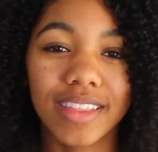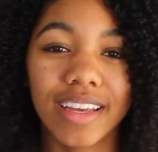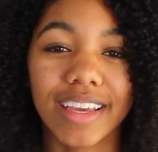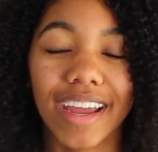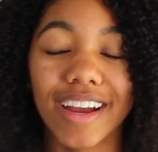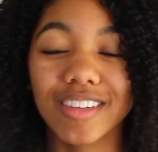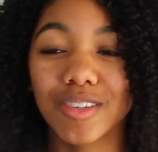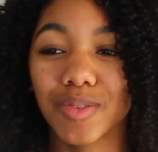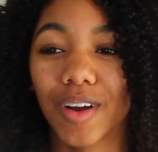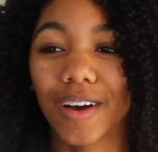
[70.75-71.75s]
The
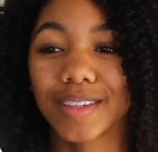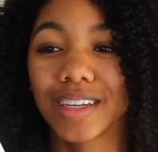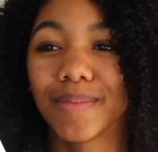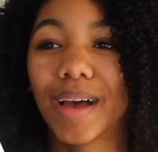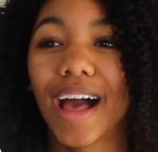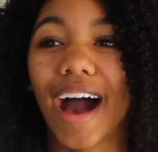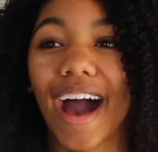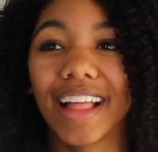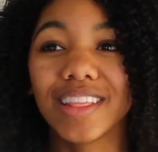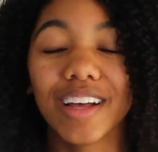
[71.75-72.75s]
characters were awesome.
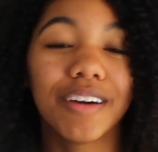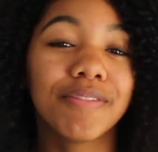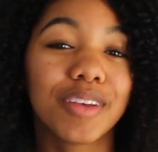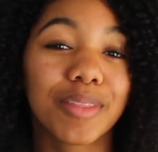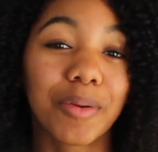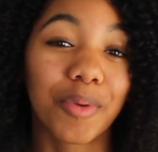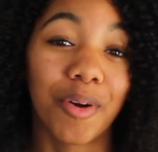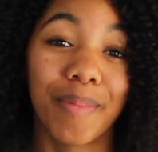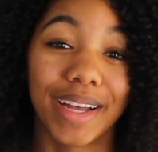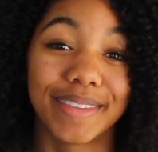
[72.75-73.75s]
I loved the
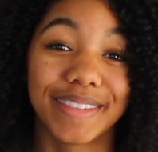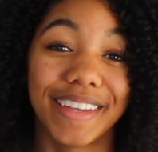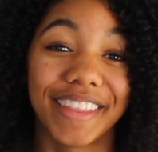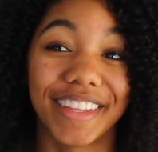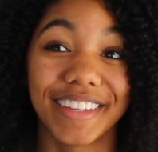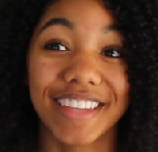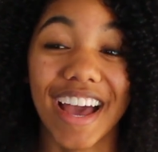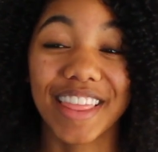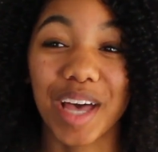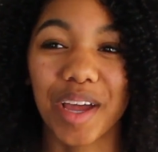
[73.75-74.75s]
romance in this.
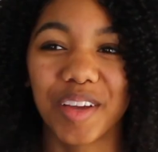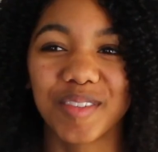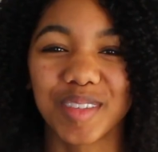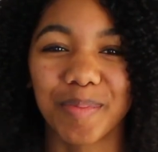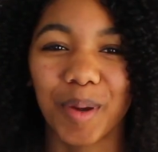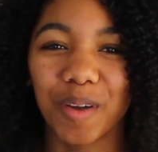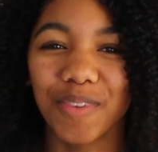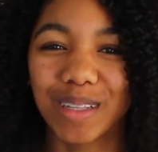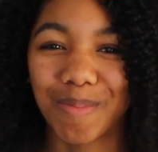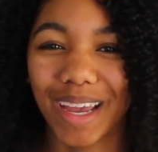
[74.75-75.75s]
I thought it was the
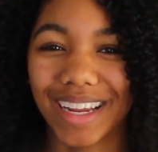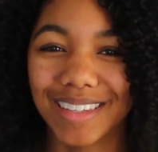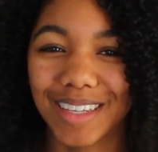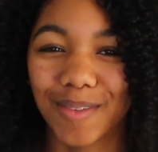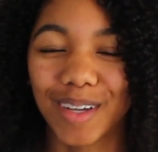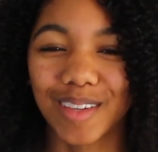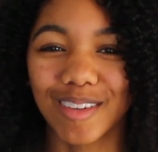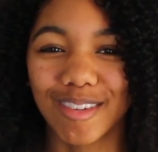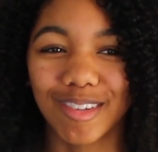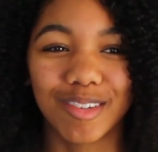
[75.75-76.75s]
perfect pace. It
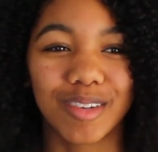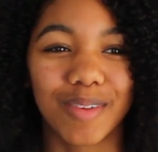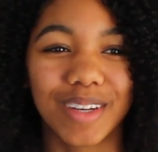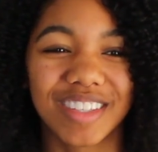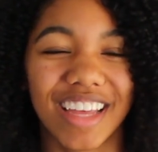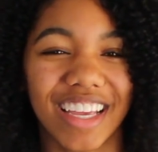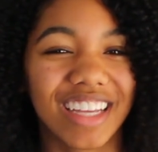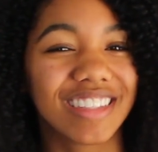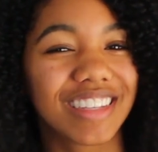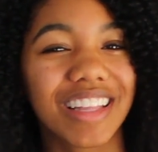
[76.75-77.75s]
wasn't like
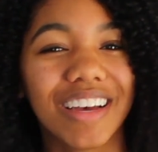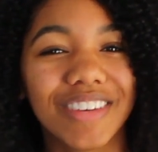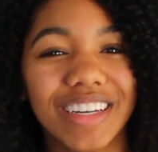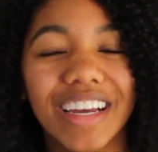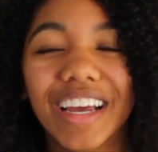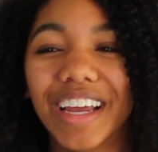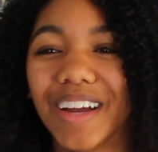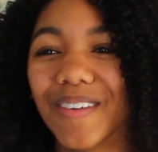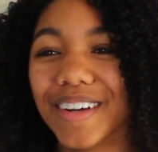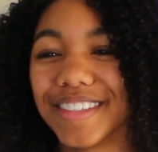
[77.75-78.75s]
insta-lovey.
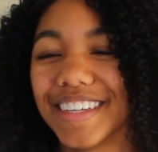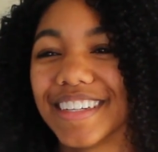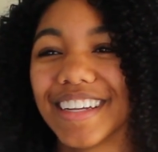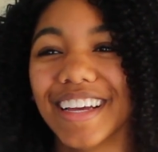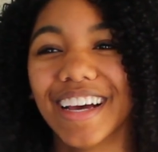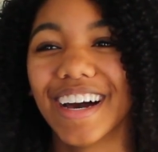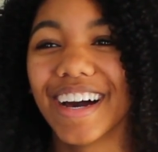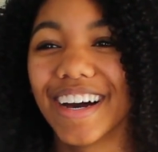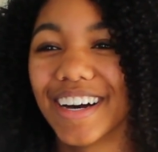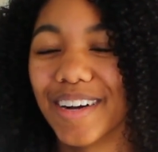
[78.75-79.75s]
It wasn't
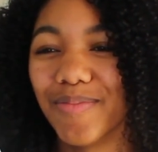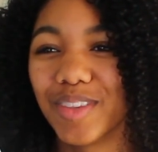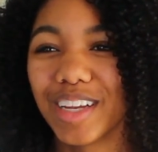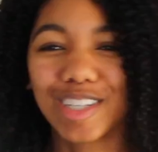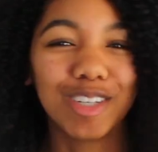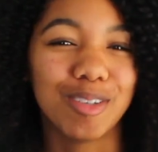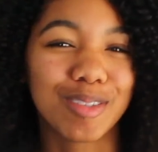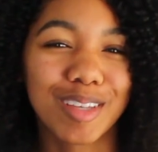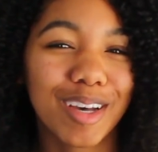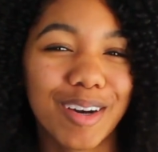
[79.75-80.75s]
like too
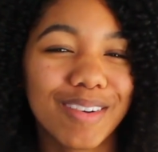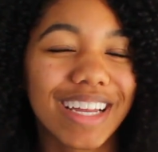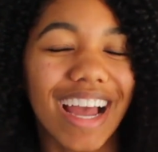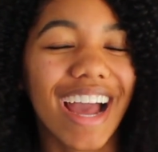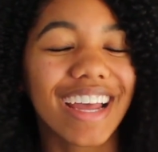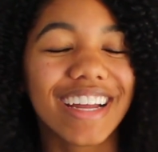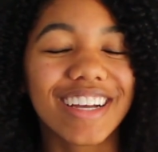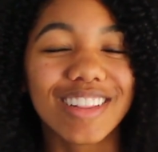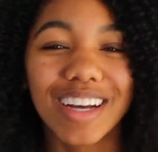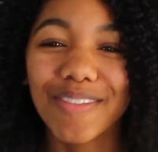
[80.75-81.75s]
slow. Like,
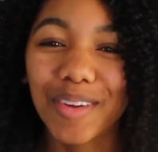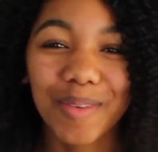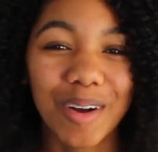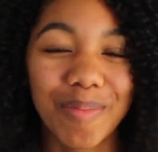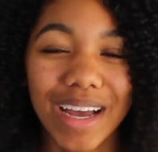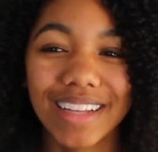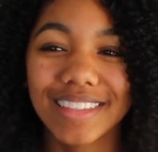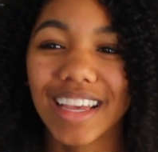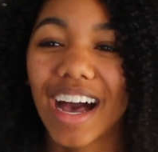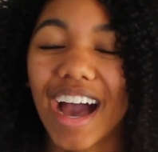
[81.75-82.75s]
I loved the
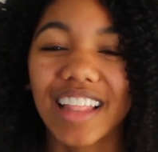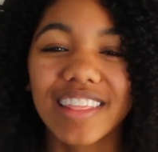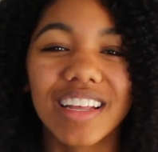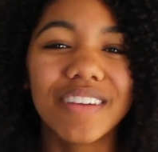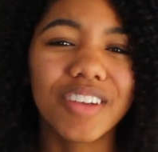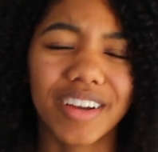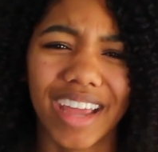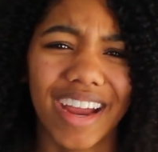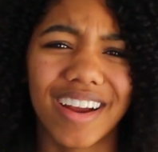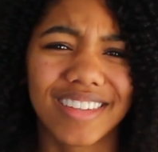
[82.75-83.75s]
romance. I loved our
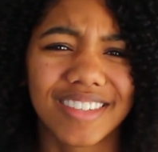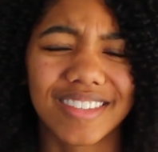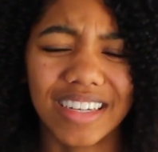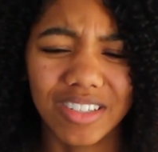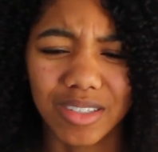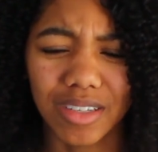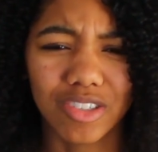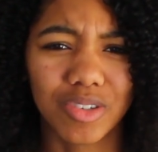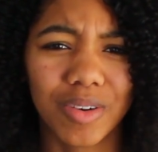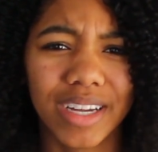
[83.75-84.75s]
characters. They're just a
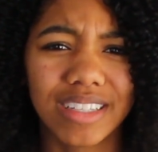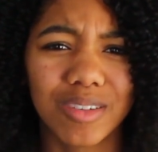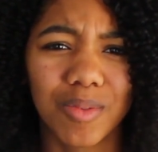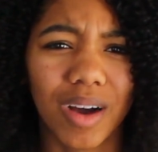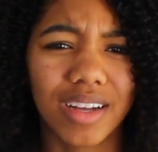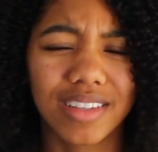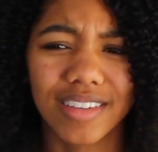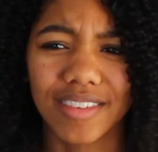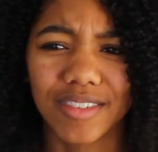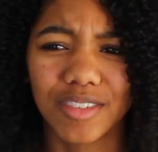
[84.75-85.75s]
joy
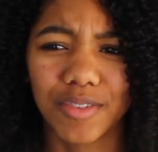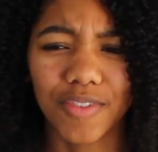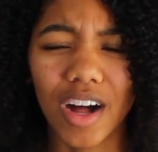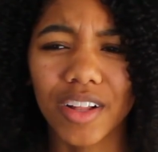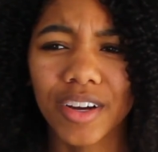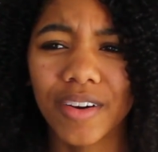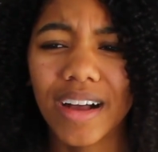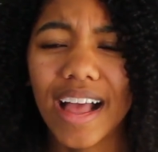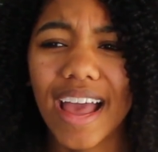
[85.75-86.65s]
to follow.